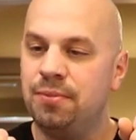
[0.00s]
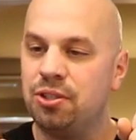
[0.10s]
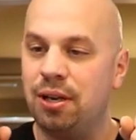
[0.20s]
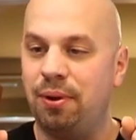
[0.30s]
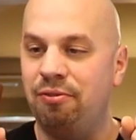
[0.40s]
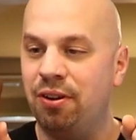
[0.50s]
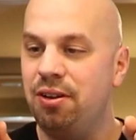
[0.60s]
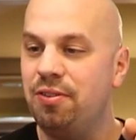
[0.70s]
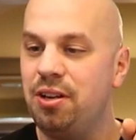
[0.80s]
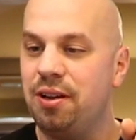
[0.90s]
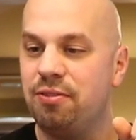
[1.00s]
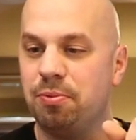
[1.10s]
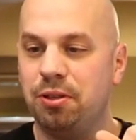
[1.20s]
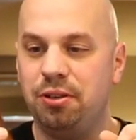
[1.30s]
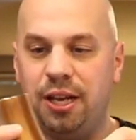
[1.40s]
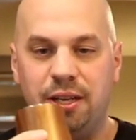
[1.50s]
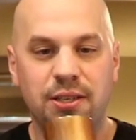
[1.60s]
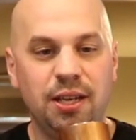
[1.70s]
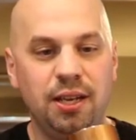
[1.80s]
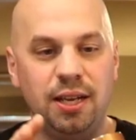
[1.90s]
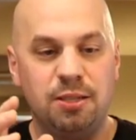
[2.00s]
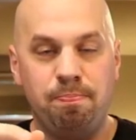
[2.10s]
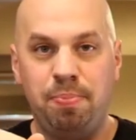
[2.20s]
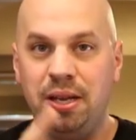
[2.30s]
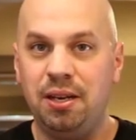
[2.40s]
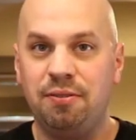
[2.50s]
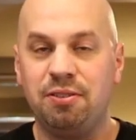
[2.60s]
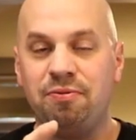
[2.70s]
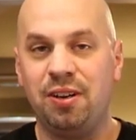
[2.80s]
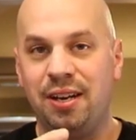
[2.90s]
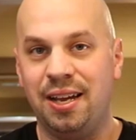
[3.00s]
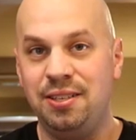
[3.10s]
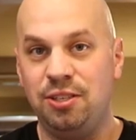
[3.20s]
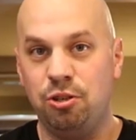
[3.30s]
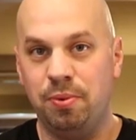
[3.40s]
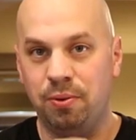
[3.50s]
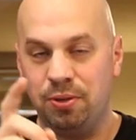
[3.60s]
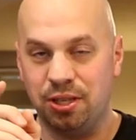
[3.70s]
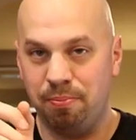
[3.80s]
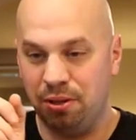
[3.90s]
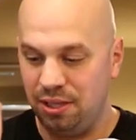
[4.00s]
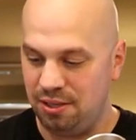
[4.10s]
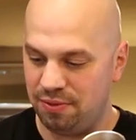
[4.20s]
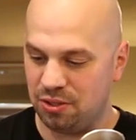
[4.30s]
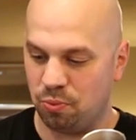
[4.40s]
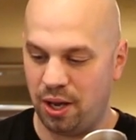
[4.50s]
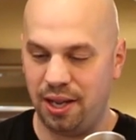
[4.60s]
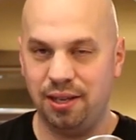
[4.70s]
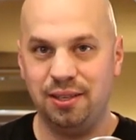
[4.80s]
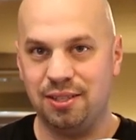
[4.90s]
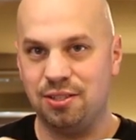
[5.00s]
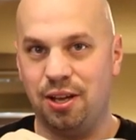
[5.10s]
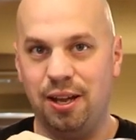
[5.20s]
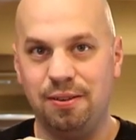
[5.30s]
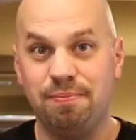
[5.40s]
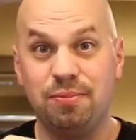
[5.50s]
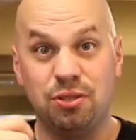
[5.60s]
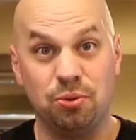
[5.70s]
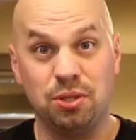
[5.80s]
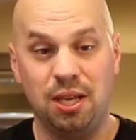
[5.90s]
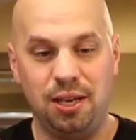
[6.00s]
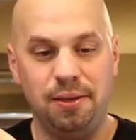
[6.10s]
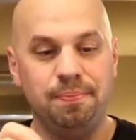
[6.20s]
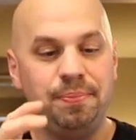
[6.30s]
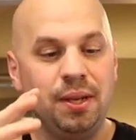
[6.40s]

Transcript: So anyway, very, very comfortable in your hand. It's big enough to fit an ice cube in, which I believe is why it's not so skinny.